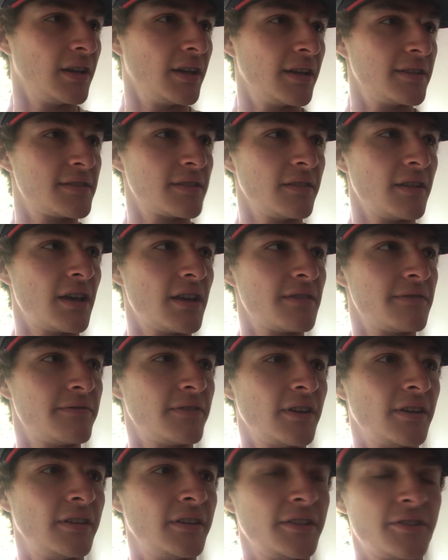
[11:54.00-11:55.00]
it's a lot of
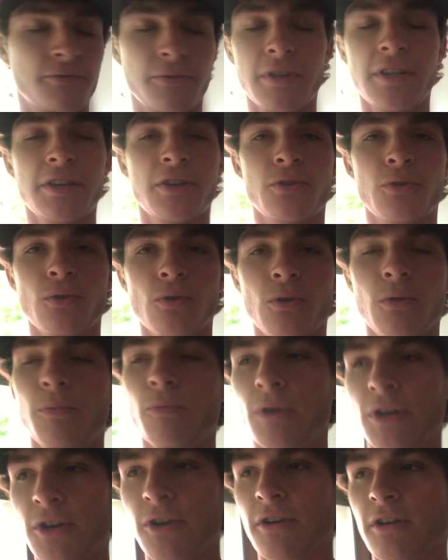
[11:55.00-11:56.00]
fun. It's really cool
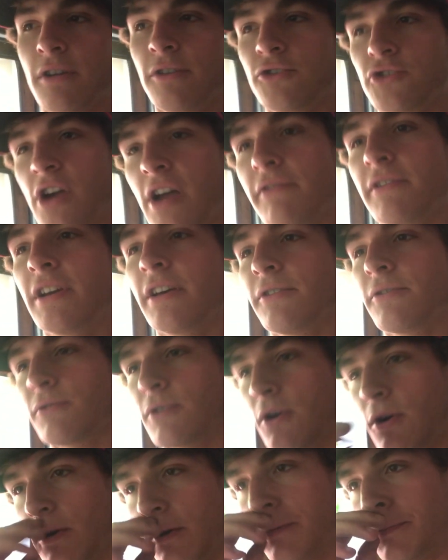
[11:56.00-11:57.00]
when you're driving down the
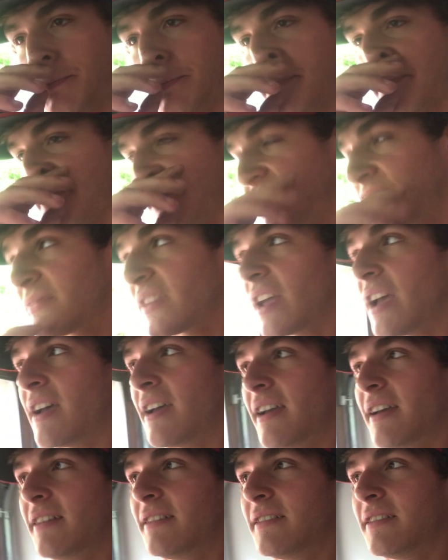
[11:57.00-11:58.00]
road
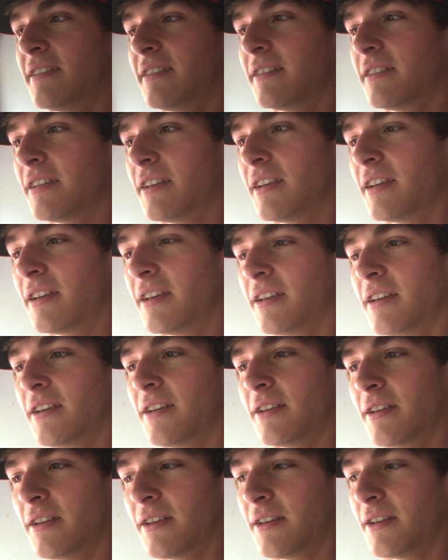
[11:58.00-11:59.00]
and
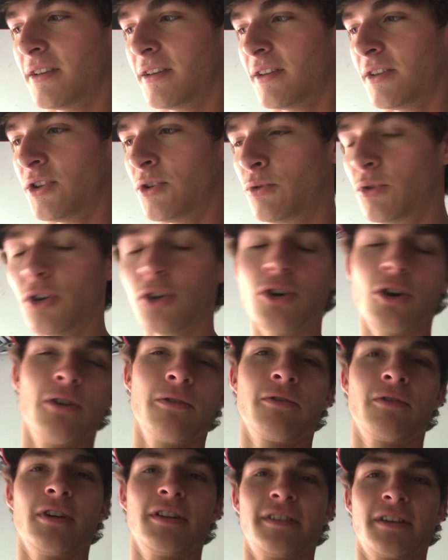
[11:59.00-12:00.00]
you look
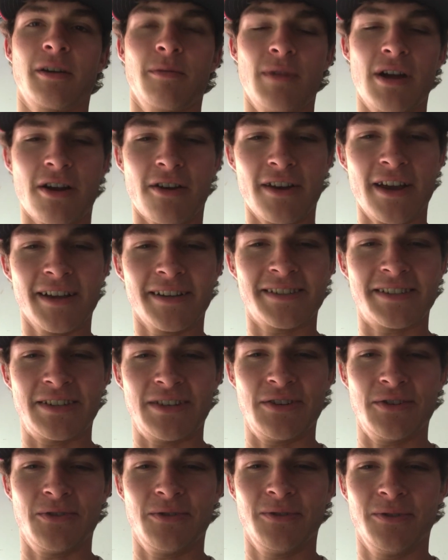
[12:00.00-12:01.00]
over Camaro next to
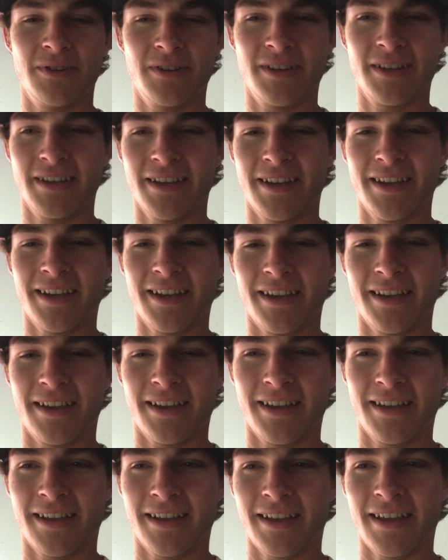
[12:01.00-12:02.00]
you,
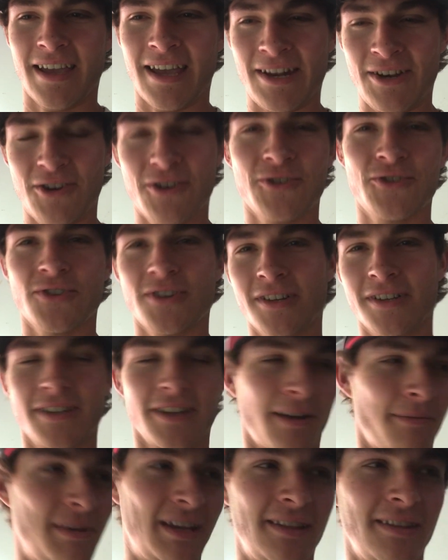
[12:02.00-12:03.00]
and your truck,
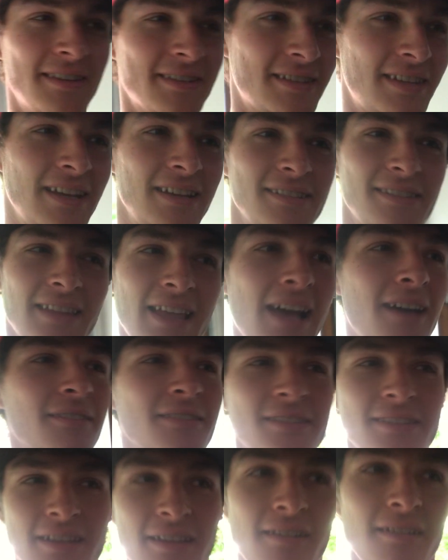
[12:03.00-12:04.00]
I mean, this thing's loud
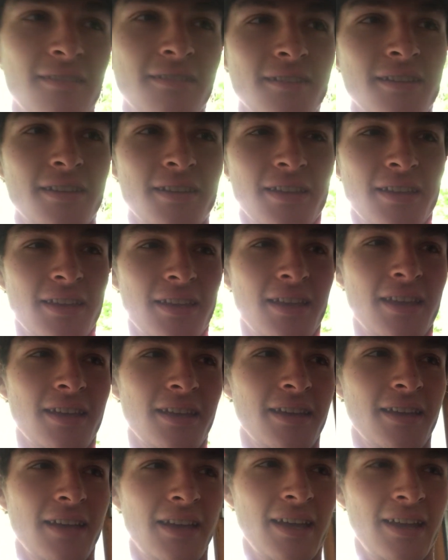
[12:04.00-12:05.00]
as hell.
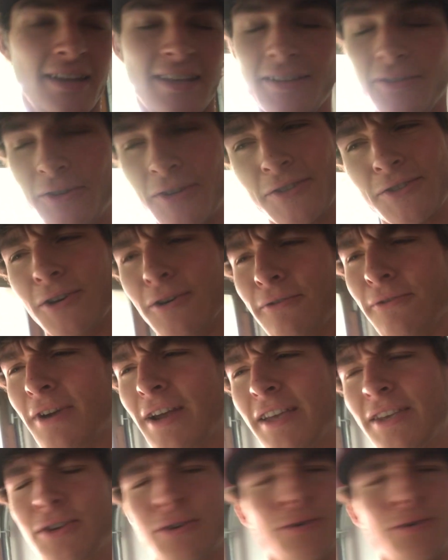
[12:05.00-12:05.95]
And he looks over at